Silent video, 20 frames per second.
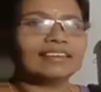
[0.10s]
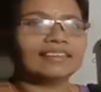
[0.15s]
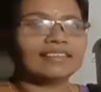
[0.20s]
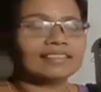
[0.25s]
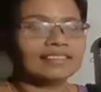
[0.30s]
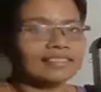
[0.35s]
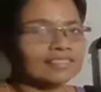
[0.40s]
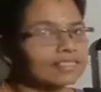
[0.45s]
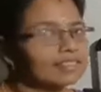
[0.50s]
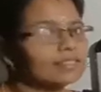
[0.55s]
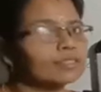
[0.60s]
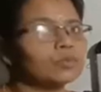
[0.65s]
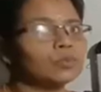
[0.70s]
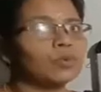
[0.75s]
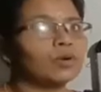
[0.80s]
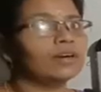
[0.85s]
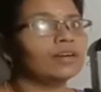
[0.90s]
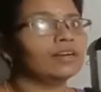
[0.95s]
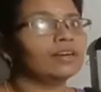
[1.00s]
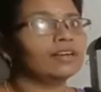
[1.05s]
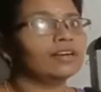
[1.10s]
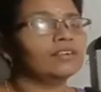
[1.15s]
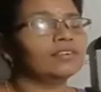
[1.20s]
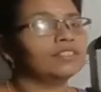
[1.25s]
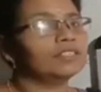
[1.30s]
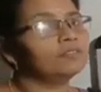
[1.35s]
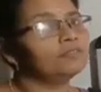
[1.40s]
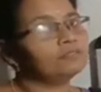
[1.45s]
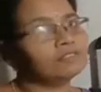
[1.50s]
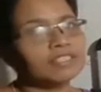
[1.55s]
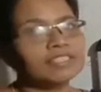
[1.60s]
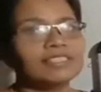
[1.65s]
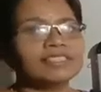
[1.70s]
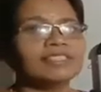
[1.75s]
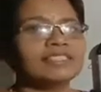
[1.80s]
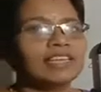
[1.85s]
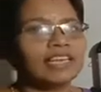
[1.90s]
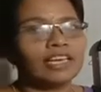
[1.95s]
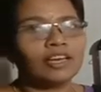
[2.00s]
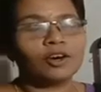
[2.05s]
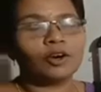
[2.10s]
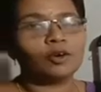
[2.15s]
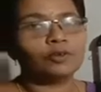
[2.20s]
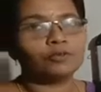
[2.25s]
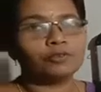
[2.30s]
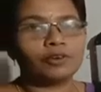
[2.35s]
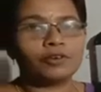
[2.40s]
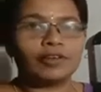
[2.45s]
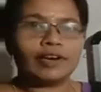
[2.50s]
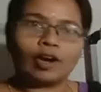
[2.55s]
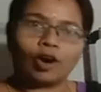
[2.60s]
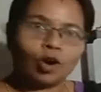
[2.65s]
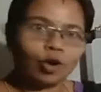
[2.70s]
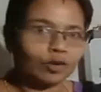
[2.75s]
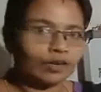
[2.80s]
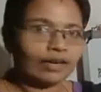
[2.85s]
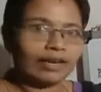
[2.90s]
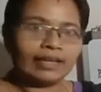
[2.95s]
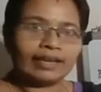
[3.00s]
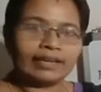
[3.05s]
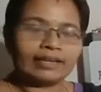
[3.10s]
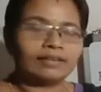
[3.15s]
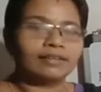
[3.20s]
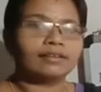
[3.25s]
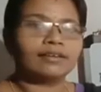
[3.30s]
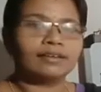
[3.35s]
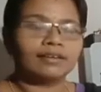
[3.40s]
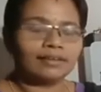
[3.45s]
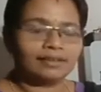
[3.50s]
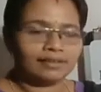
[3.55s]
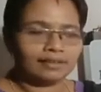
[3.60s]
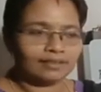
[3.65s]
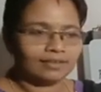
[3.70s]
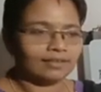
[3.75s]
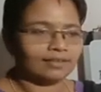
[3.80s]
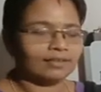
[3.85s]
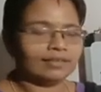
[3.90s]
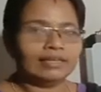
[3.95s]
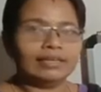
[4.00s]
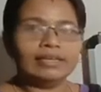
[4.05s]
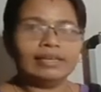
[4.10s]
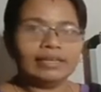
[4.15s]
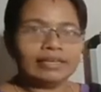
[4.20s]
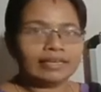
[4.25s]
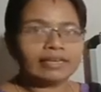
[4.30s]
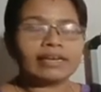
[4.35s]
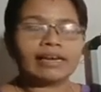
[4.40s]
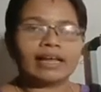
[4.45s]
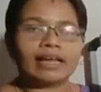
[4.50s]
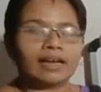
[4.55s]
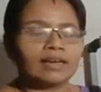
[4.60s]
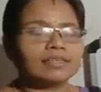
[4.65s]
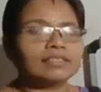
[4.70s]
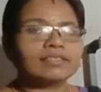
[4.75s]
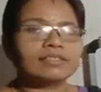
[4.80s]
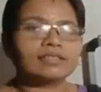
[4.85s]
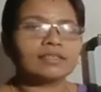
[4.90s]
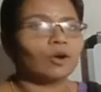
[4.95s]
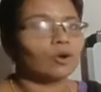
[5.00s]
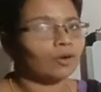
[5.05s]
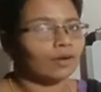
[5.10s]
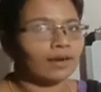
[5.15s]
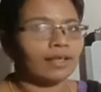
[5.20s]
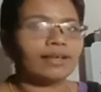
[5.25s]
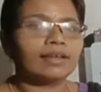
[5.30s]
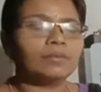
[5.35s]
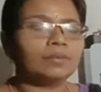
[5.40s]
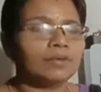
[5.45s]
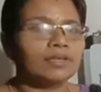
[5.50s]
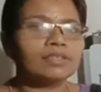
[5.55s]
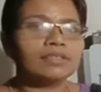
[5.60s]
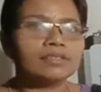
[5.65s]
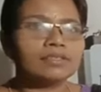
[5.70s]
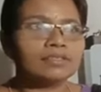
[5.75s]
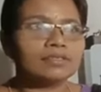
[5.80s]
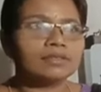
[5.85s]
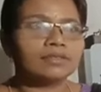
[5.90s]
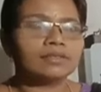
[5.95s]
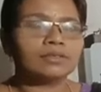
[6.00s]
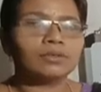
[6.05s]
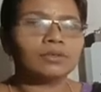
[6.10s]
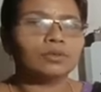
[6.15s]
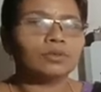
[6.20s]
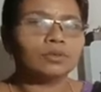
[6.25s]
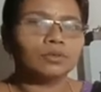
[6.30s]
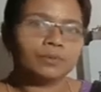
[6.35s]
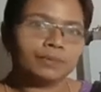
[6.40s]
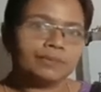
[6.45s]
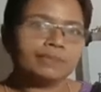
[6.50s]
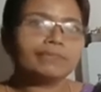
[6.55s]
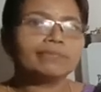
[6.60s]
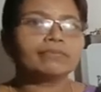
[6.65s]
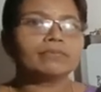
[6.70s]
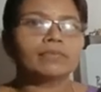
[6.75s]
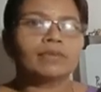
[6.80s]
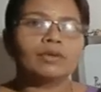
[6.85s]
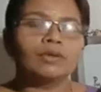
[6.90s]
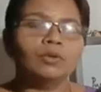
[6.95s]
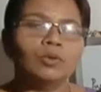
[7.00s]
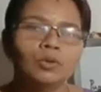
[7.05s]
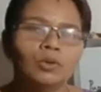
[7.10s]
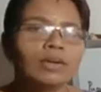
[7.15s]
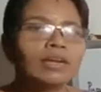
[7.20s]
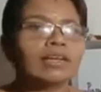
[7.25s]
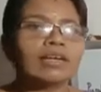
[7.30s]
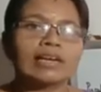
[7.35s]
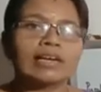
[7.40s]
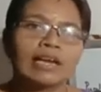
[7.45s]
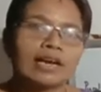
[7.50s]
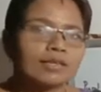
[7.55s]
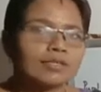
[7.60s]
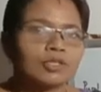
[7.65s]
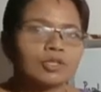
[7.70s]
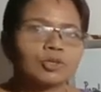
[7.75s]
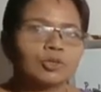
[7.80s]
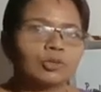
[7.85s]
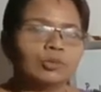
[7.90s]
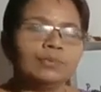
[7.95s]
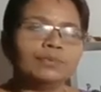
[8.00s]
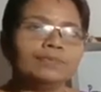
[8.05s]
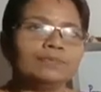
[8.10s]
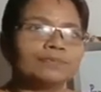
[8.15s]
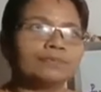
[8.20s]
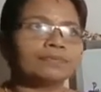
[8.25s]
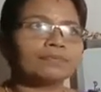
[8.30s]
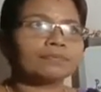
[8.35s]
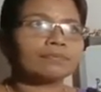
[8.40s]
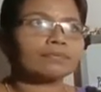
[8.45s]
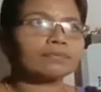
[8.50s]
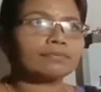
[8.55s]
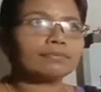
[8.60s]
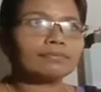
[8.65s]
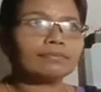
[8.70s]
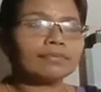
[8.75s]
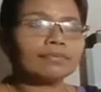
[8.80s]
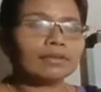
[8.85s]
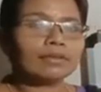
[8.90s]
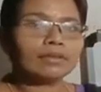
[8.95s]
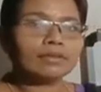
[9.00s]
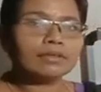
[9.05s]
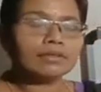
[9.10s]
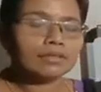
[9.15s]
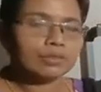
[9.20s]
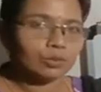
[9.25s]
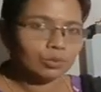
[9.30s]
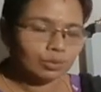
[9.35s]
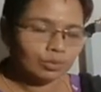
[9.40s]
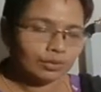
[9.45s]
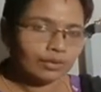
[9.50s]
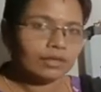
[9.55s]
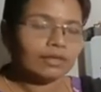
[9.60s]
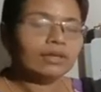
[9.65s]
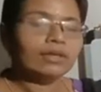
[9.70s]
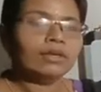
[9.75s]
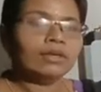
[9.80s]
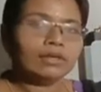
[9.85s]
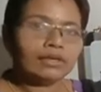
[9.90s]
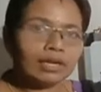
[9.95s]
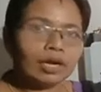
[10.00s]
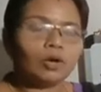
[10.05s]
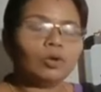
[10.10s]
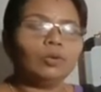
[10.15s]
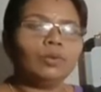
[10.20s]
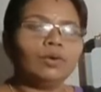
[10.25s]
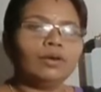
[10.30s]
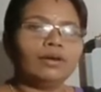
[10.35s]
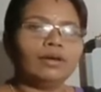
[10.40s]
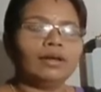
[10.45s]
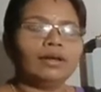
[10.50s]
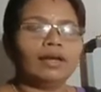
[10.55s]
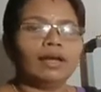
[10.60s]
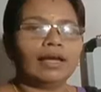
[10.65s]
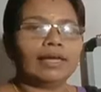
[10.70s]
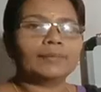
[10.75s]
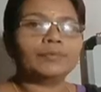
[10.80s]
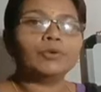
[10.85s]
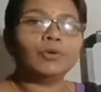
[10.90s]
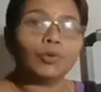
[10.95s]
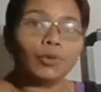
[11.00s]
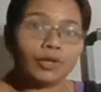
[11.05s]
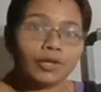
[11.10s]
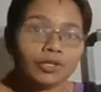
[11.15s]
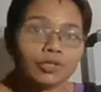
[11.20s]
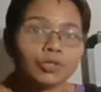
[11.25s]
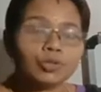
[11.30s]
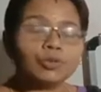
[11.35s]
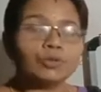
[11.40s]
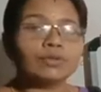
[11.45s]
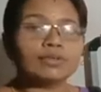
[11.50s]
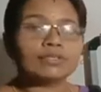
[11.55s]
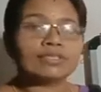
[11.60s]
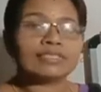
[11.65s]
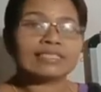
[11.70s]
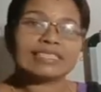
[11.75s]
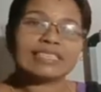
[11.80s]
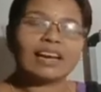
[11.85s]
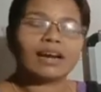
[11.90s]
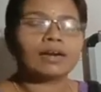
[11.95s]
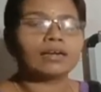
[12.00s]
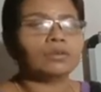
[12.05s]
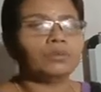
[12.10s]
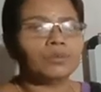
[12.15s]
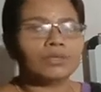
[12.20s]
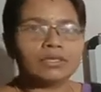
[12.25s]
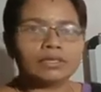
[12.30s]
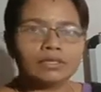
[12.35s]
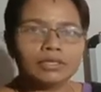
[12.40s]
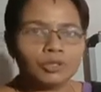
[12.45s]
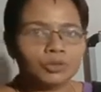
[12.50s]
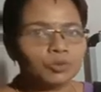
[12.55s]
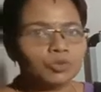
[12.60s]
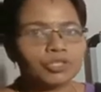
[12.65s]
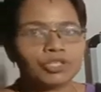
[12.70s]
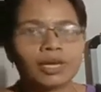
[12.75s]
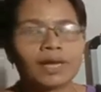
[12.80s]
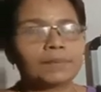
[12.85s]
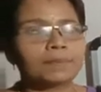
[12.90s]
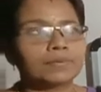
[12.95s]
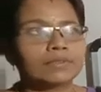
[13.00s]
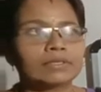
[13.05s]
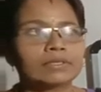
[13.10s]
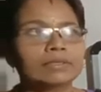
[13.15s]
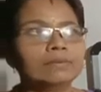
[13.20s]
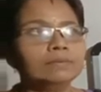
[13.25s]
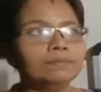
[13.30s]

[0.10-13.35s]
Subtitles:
This is what our first day of our online class. Online means through Google Classroom. So now I'm going to start with a new chapter.